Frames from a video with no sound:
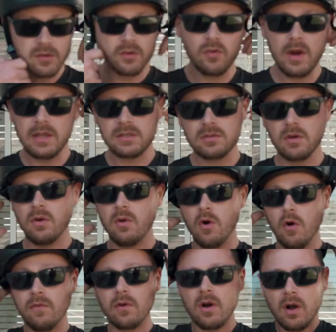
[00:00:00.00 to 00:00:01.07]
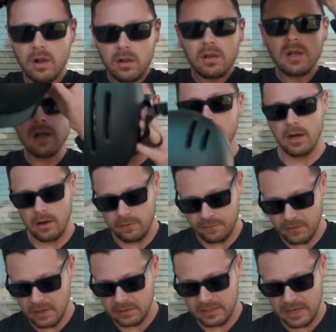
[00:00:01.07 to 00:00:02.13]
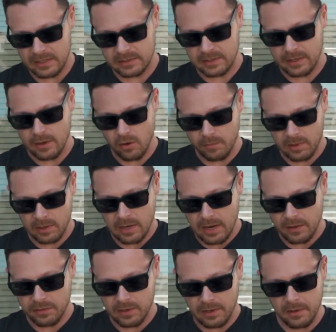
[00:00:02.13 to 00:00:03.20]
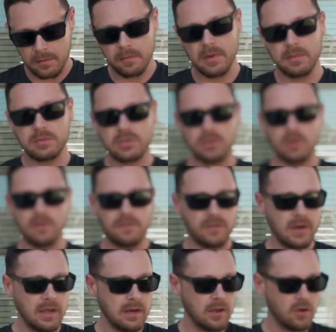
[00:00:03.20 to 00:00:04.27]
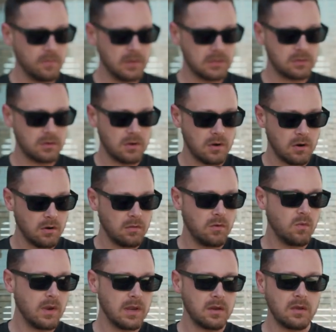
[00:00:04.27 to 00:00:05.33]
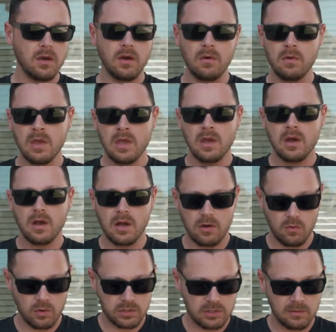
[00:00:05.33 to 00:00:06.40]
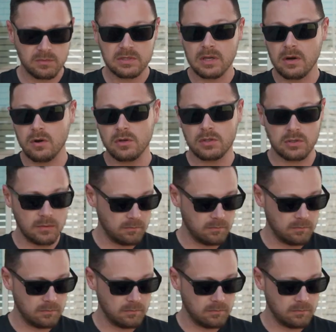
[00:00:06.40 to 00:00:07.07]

Great, so overall, fantastic helmet. I think MIPS certified helmets are the way to go, or some sort of